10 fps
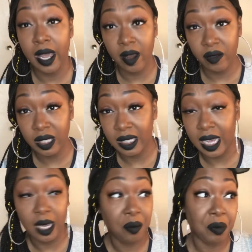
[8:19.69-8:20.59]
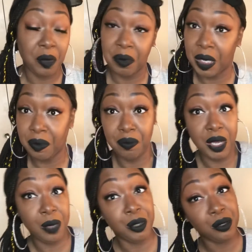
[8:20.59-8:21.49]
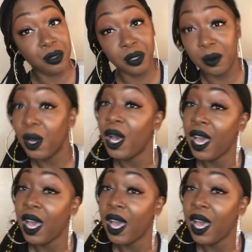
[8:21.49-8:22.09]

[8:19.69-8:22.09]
every day. Maybe you do.